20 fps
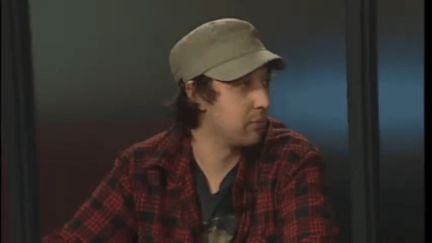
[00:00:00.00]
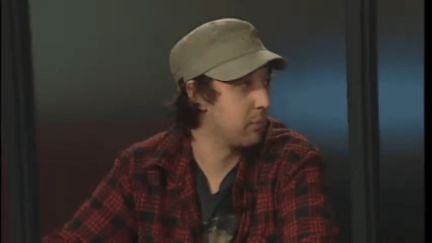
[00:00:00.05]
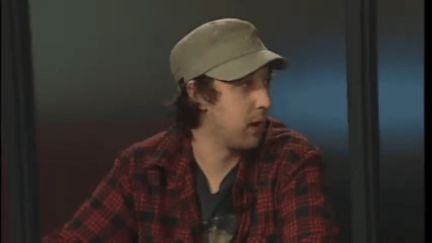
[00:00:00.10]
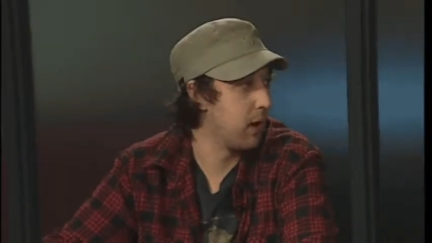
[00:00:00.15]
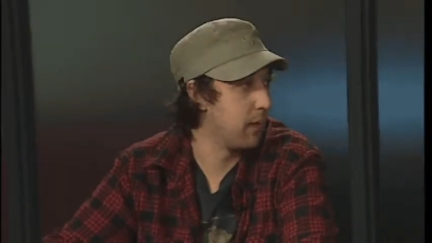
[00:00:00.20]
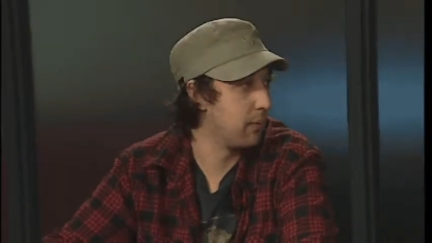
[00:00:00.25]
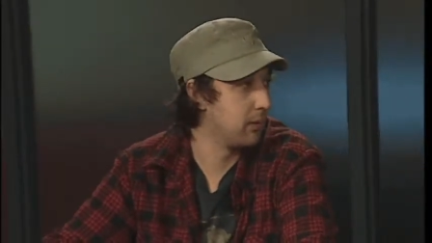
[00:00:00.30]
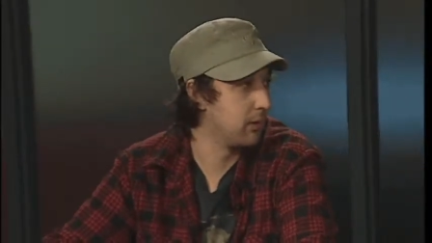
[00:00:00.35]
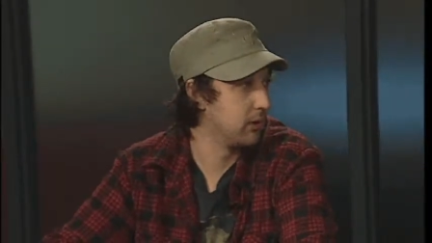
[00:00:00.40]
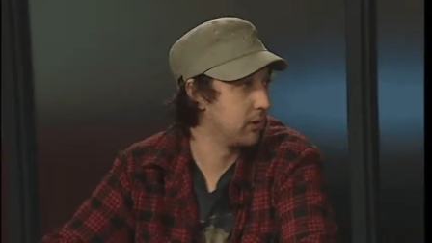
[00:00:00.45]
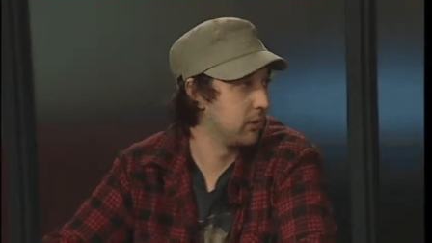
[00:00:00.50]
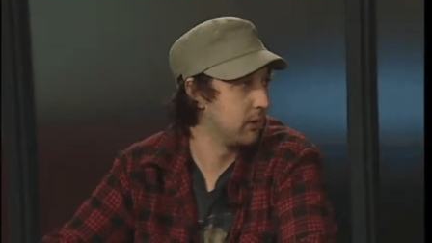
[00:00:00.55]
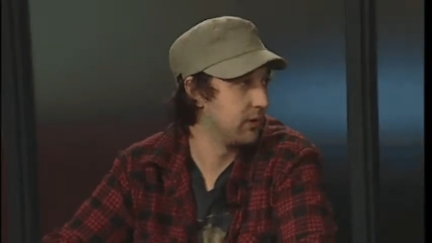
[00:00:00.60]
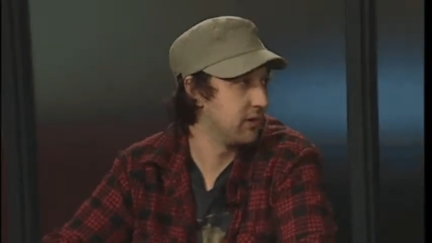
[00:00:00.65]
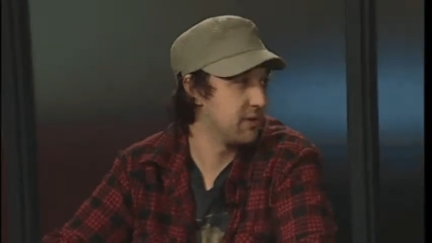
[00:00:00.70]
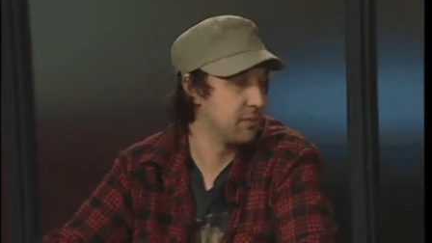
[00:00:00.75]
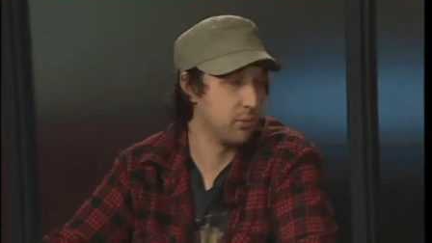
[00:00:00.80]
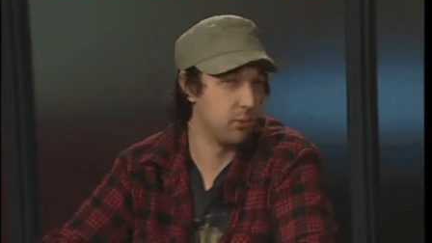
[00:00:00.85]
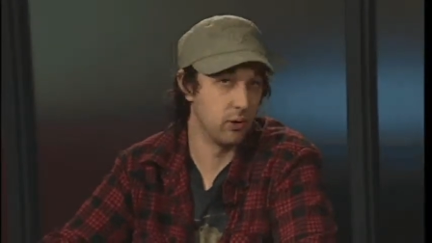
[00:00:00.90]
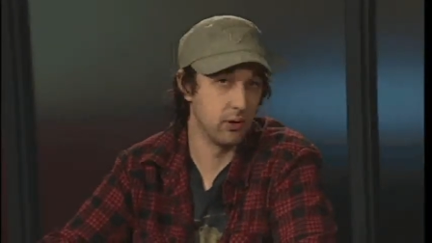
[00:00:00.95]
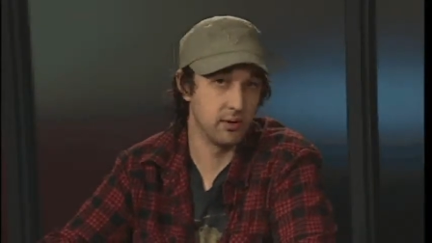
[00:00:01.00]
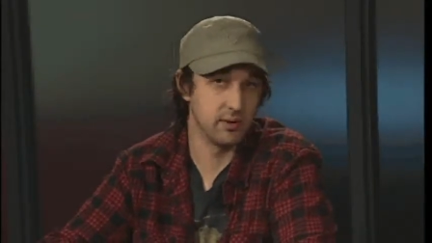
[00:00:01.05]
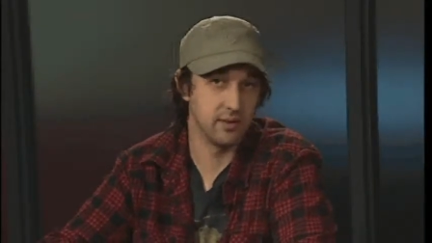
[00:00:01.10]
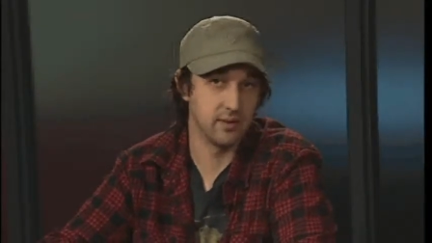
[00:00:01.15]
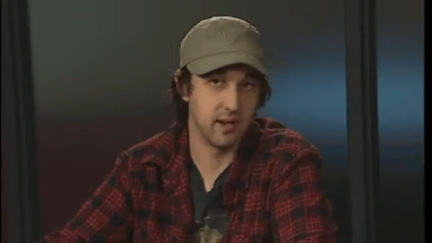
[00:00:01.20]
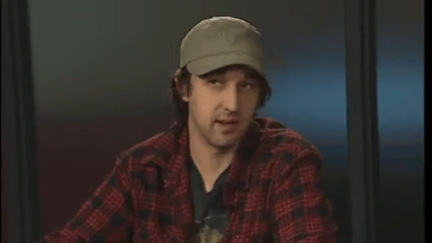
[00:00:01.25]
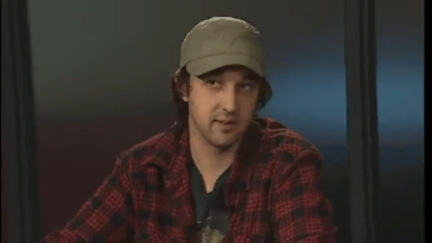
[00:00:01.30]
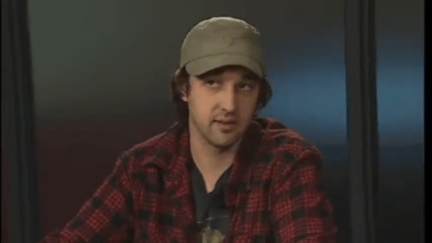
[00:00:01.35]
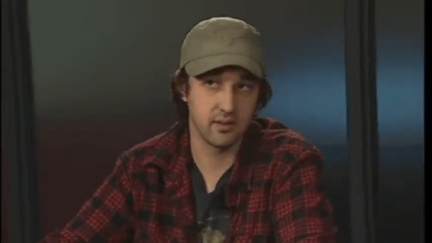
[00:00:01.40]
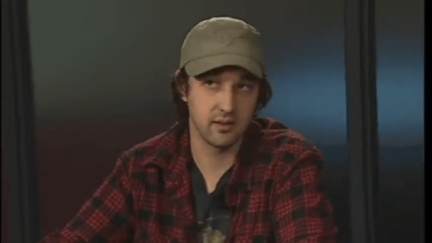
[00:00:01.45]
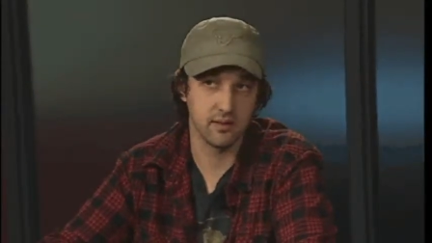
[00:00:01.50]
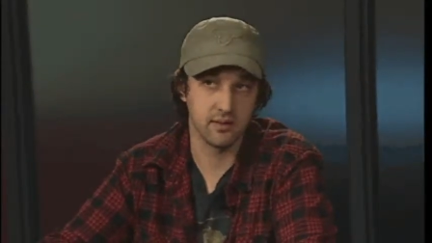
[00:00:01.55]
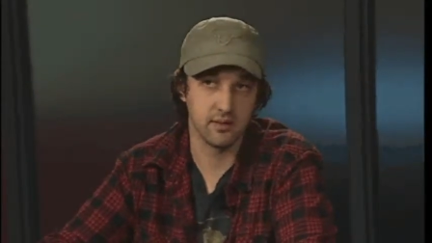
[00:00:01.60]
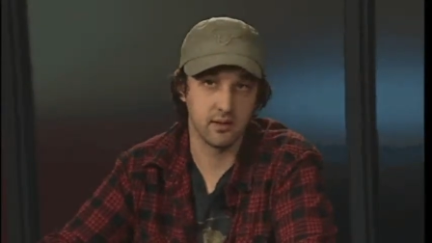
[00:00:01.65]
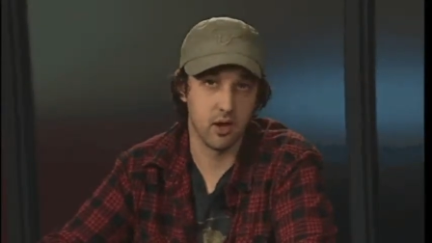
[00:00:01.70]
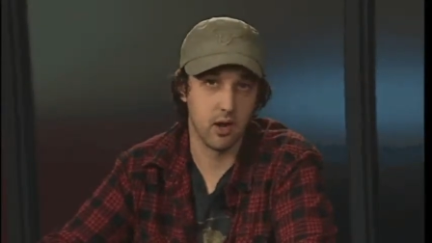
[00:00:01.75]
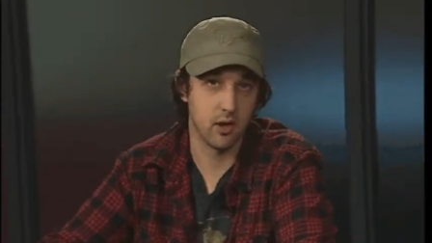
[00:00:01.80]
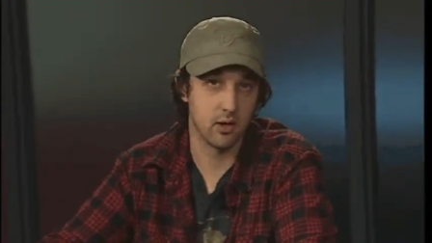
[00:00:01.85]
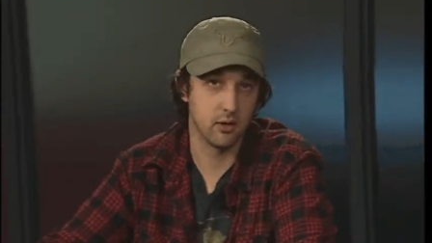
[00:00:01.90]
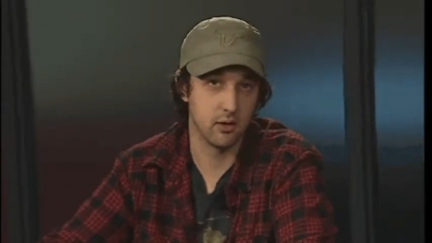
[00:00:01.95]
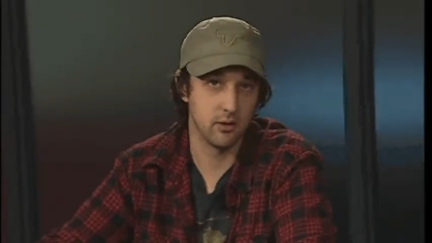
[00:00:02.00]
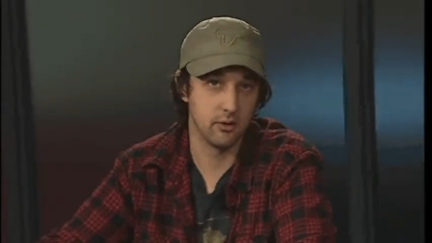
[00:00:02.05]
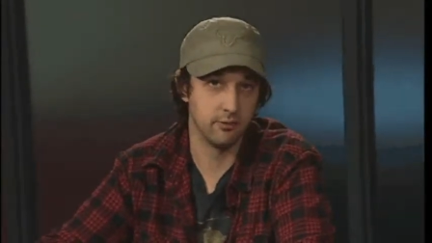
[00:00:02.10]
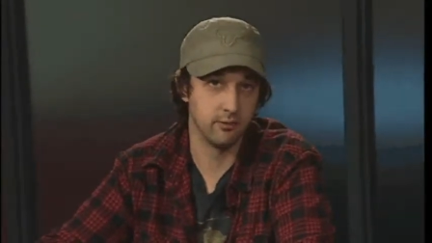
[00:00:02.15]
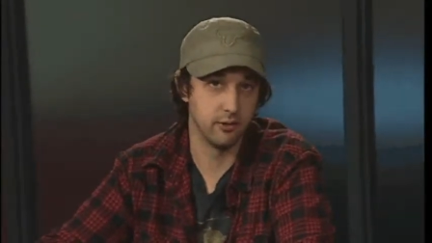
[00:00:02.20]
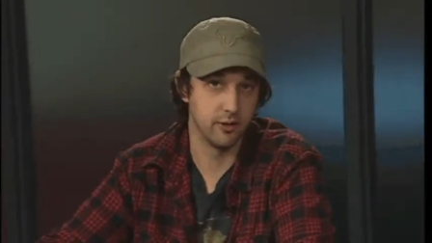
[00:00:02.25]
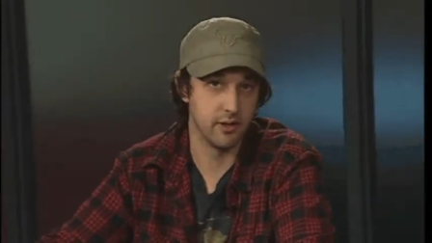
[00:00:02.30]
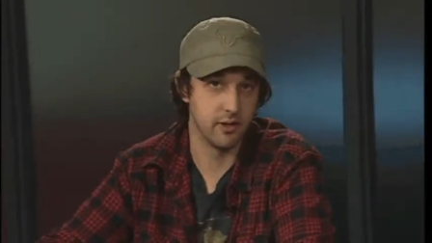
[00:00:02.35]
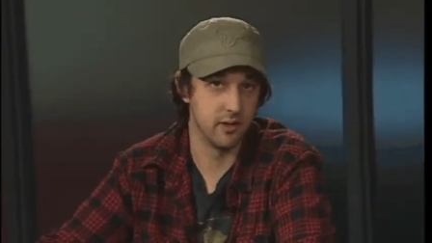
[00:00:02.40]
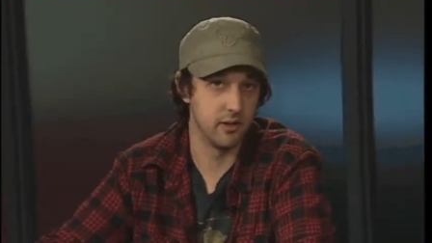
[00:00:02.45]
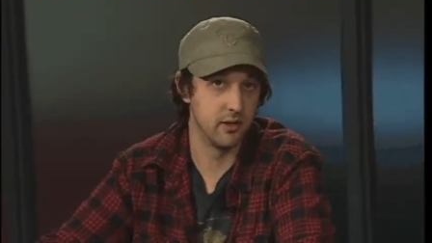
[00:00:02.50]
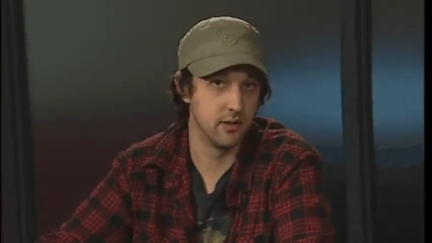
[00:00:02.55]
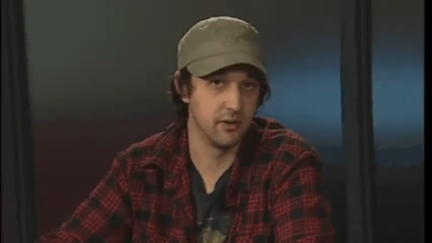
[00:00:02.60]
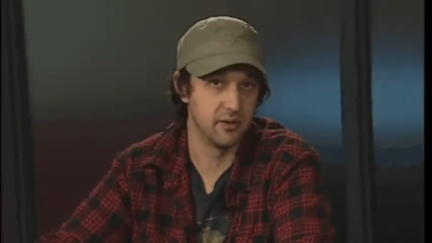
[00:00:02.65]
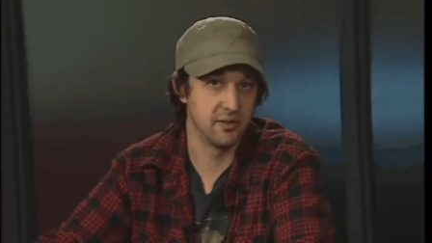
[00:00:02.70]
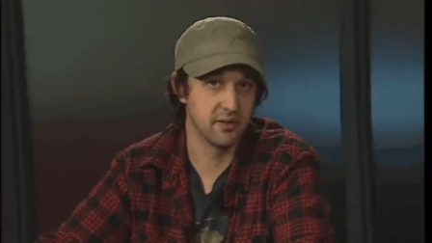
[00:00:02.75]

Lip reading: popular sports next to soccer for years,